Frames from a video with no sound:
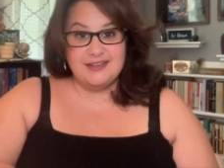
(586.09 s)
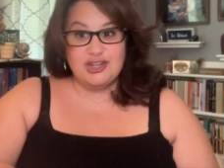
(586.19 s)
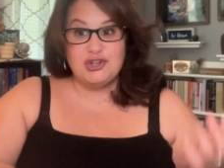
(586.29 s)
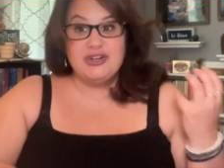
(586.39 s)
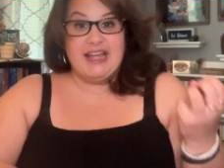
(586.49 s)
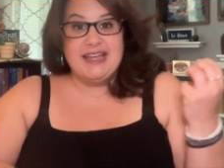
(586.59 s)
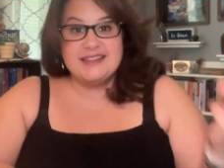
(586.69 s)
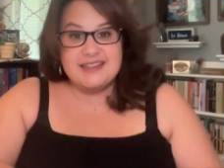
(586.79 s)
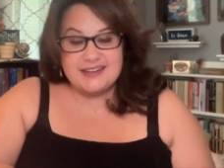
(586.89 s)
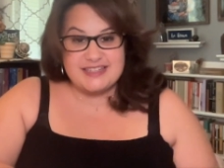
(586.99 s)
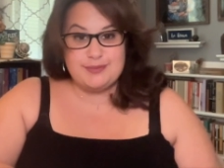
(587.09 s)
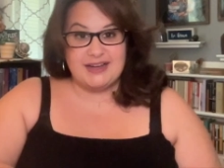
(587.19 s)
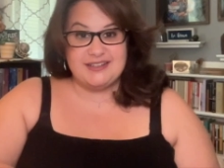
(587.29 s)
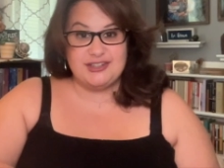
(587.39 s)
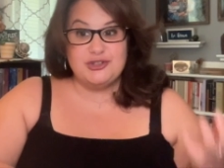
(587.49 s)
Create the
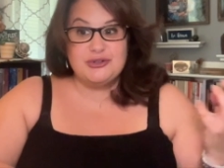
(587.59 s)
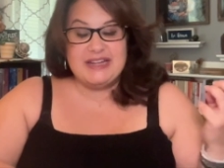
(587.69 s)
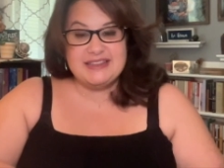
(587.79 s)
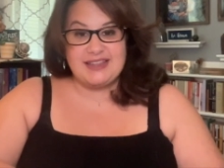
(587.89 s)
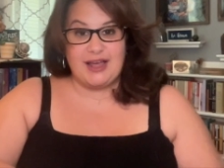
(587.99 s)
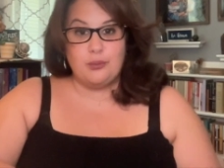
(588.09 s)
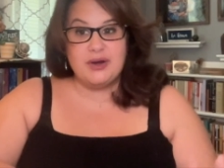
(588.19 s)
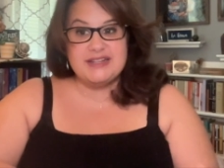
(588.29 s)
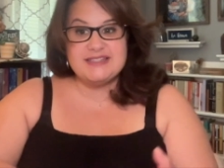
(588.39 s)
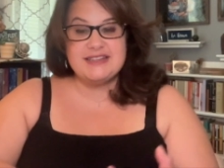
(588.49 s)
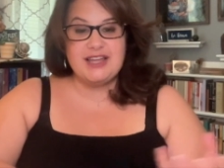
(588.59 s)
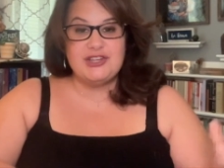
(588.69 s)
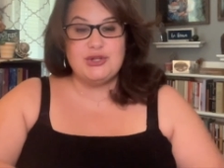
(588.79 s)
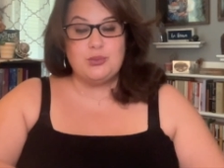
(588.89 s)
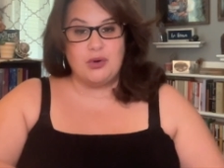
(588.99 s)
unexpected. Create that. What is it that
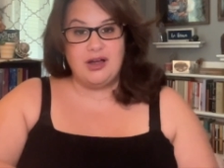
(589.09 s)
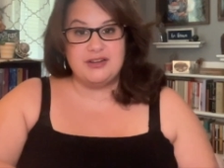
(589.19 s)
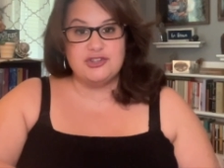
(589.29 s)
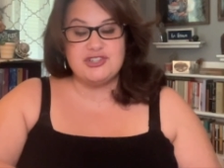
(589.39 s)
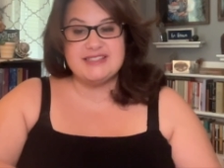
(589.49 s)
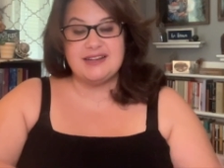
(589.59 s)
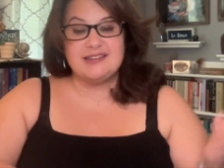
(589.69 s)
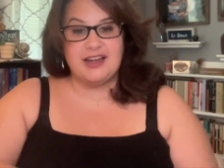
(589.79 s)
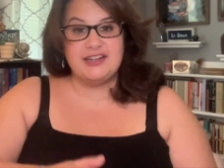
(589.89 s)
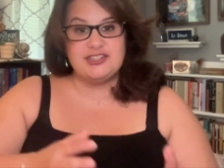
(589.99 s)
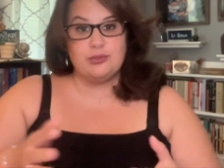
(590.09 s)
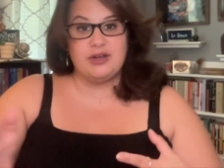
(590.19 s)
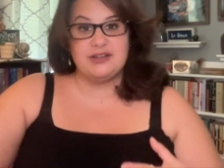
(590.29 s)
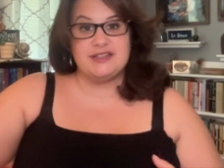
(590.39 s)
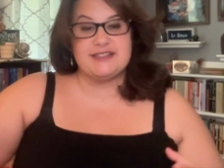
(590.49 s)
you want? You're just aligning to
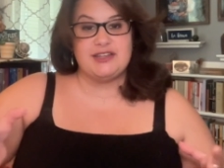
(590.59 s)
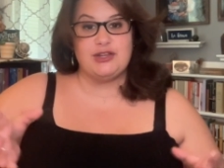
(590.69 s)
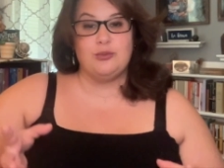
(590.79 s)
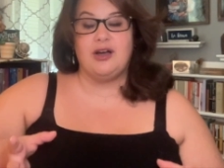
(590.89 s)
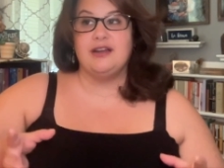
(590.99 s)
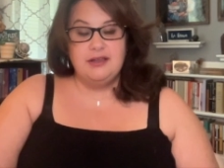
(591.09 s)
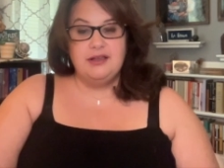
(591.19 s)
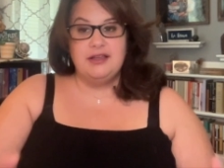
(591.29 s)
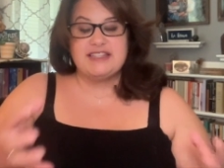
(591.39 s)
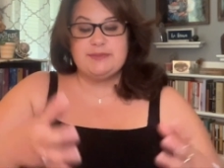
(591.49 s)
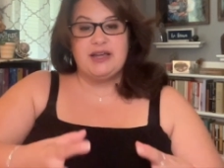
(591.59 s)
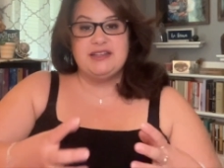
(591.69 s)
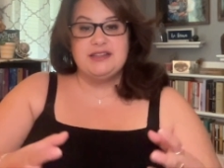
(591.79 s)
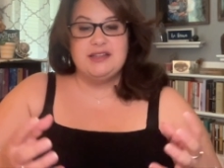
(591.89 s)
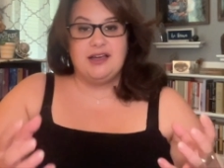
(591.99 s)
what it is that you want.
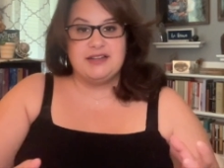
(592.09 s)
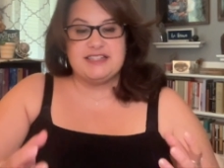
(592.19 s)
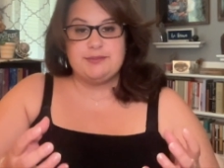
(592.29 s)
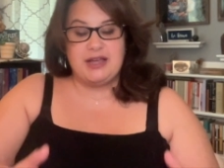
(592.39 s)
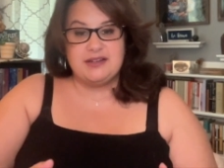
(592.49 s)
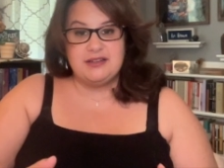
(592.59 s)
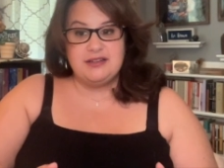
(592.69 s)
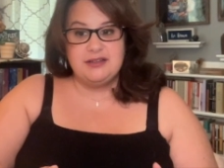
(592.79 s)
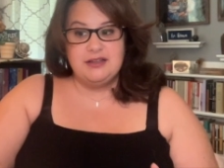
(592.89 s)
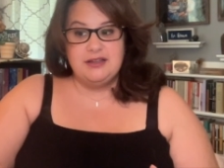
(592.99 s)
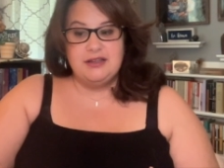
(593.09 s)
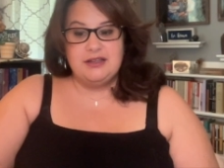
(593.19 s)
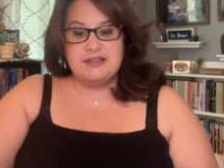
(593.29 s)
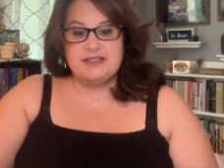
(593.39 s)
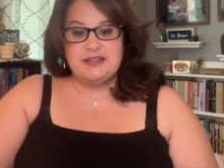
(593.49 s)
Expecting the unexpected
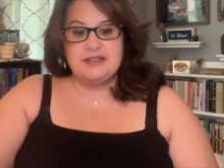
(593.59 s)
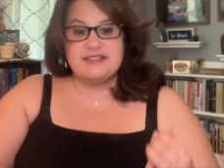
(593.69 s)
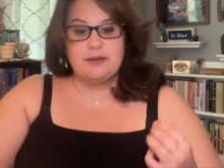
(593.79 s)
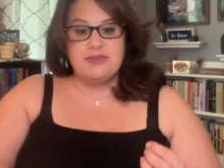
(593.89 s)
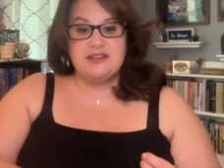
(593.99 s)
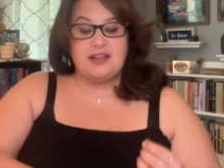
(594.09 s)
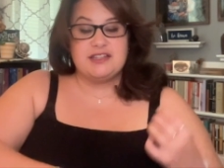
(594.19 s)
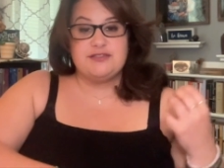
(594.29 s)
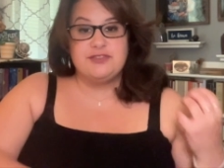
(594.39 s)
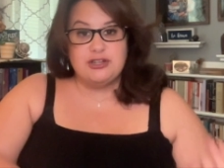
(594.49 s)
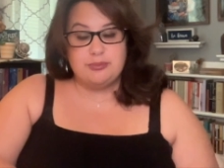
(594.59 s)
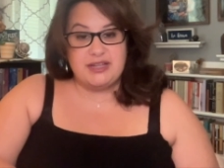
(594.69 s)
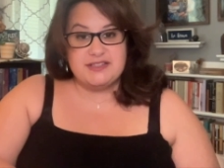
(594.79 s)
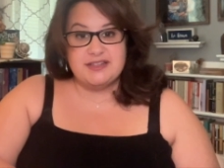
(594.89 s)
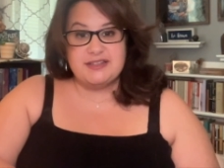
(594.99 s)
isn't something that is
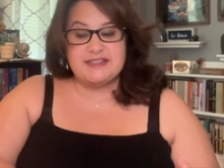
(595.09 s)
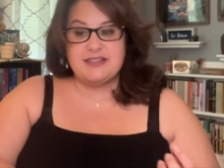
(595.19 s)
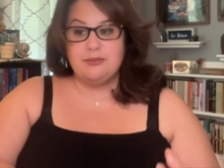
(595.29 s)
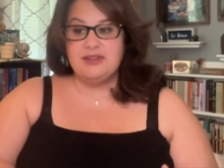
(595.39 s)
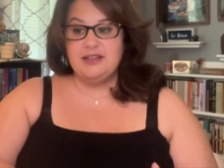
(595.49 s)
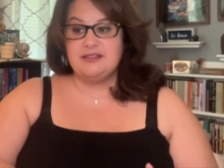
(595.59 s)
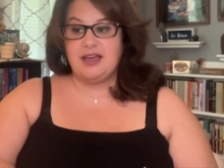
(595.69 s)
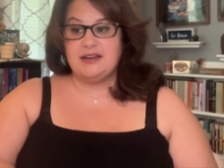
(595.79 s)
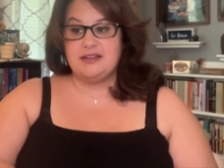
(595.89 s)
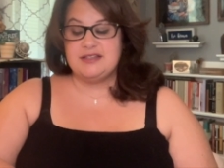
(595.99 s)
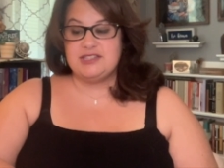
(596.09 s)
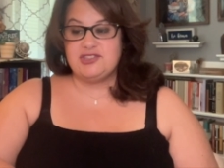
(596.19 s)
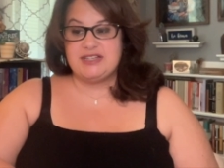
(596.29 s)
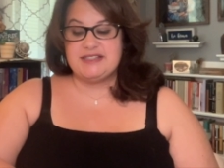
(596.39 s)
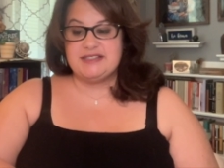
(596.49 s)
fear-based. It is something that is
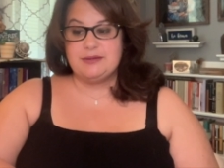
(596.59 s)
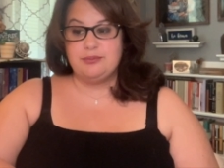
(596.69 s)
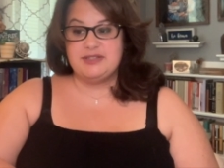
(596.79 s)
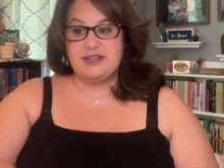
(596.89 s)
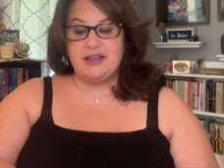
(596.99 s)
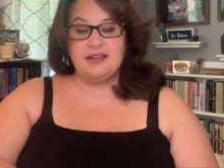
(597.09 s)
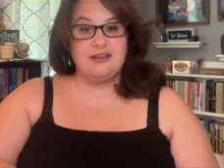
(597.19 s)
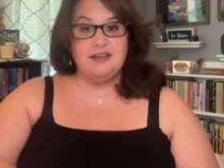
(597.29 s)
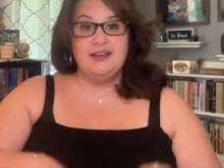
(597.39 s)
just saying,